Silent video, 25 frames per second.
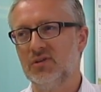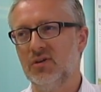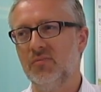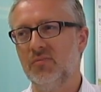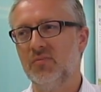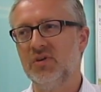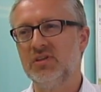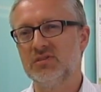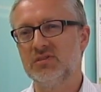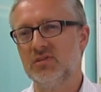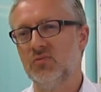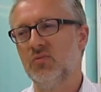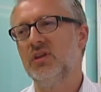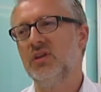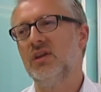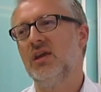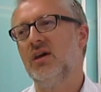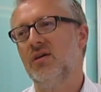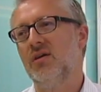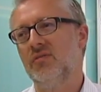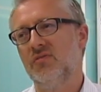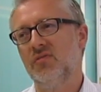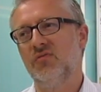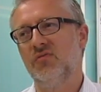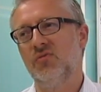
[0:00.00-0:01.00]
So it means that
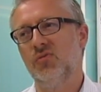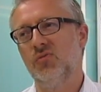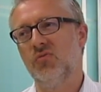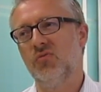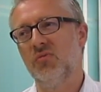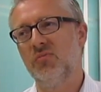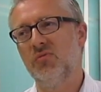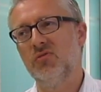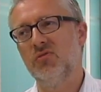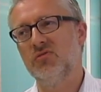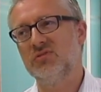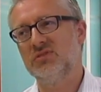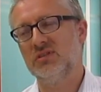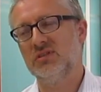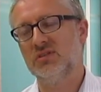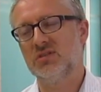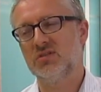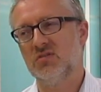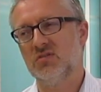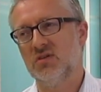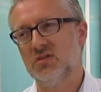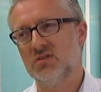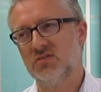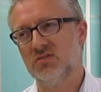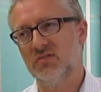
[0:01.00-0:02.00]
we now have a full
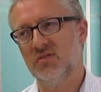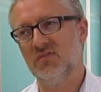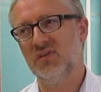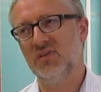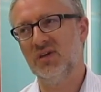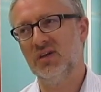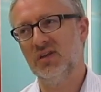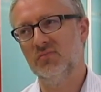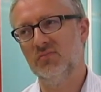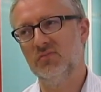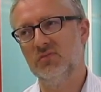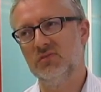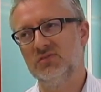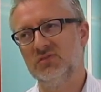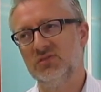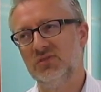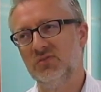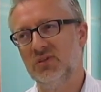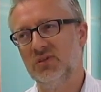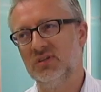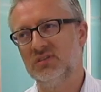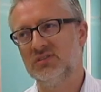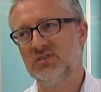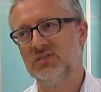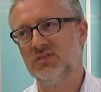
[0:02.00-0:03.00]
reporting structure available
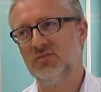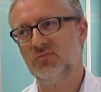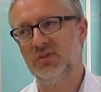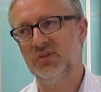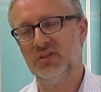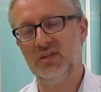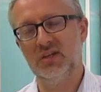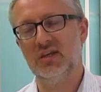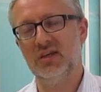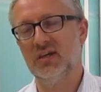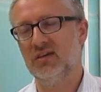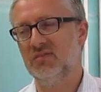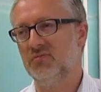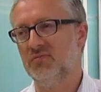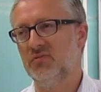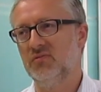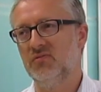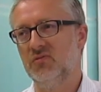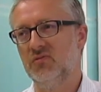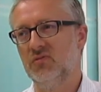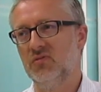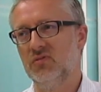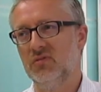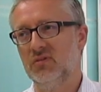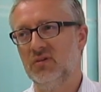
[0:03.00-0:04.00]
to us that we didn't
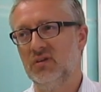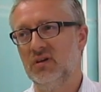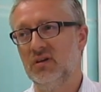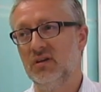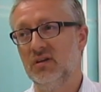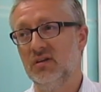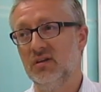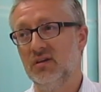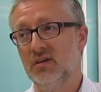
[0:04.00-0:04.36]
have before,